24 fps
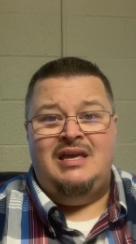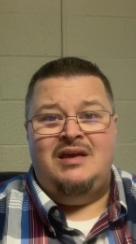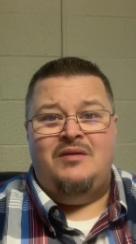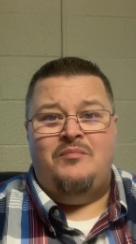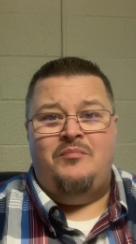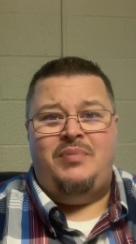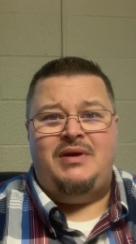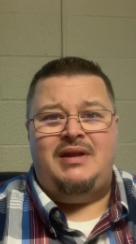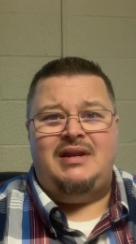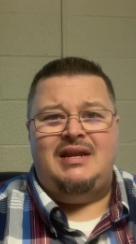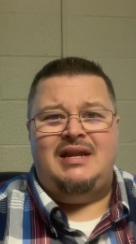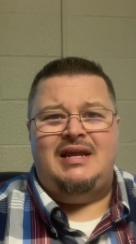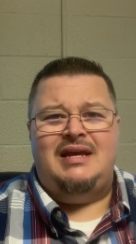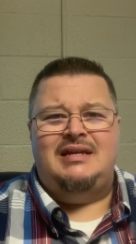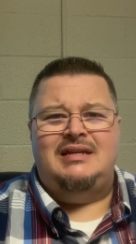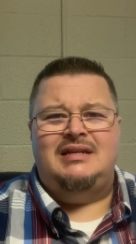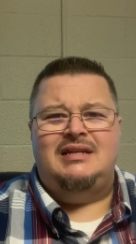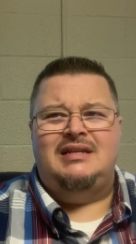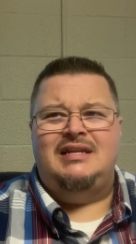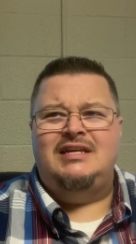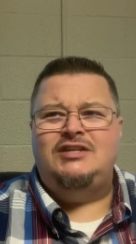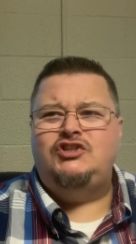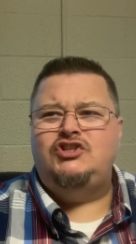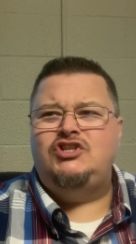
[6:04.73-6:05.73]
But
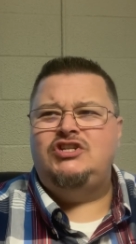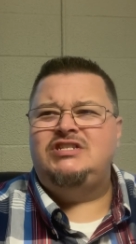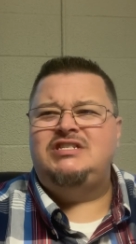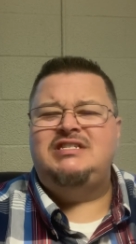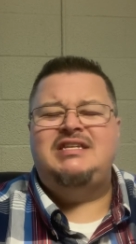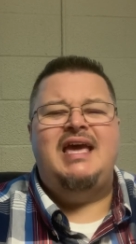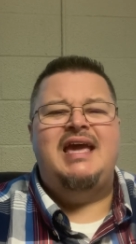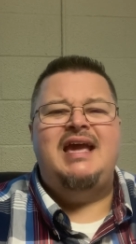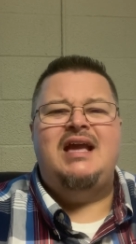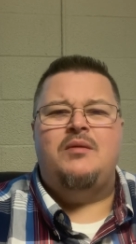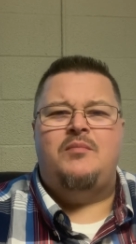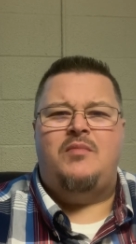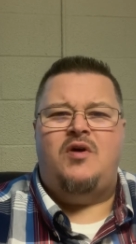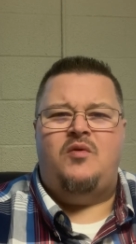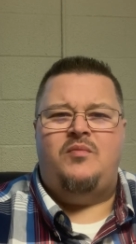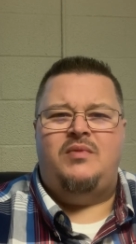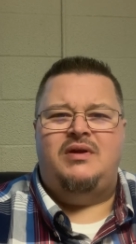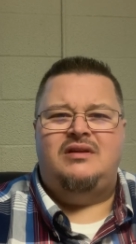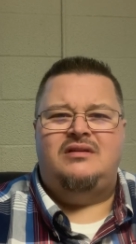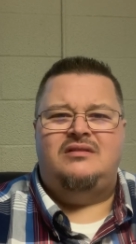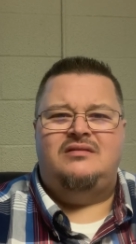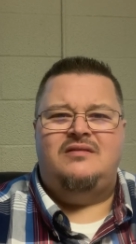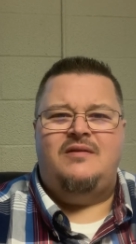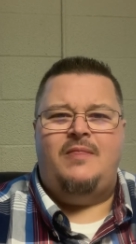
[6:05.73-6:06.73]
uh, let's just take a
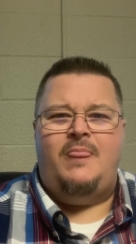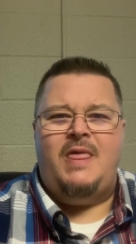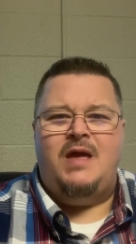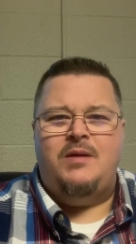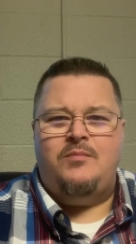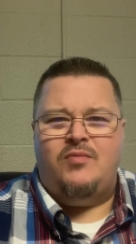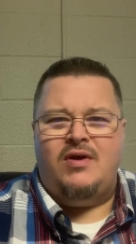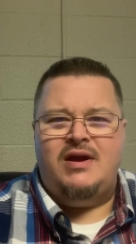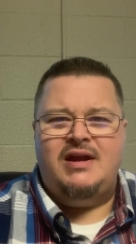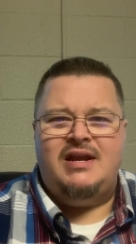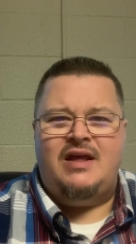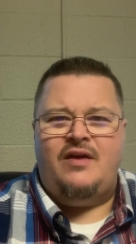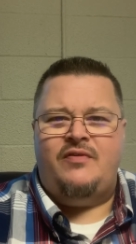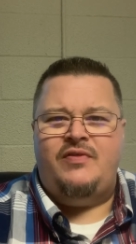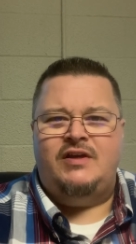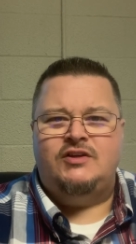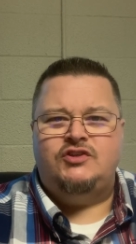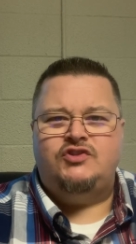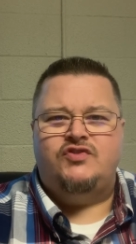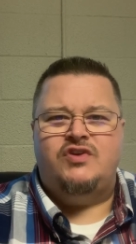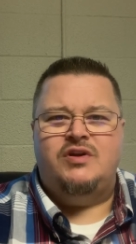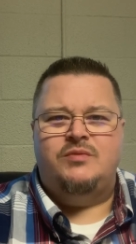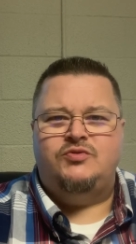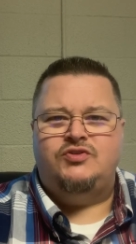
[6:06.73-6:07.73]
moment and break down that
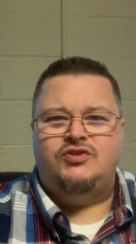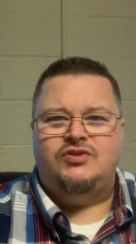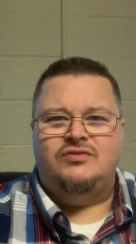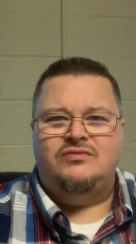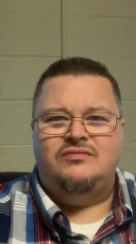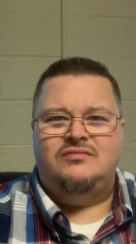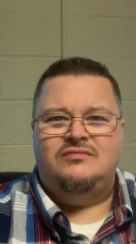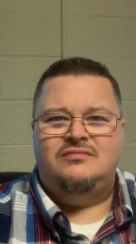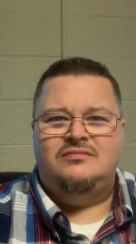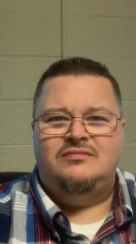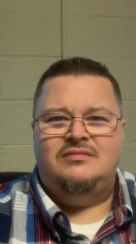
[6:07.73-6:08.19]
scripture.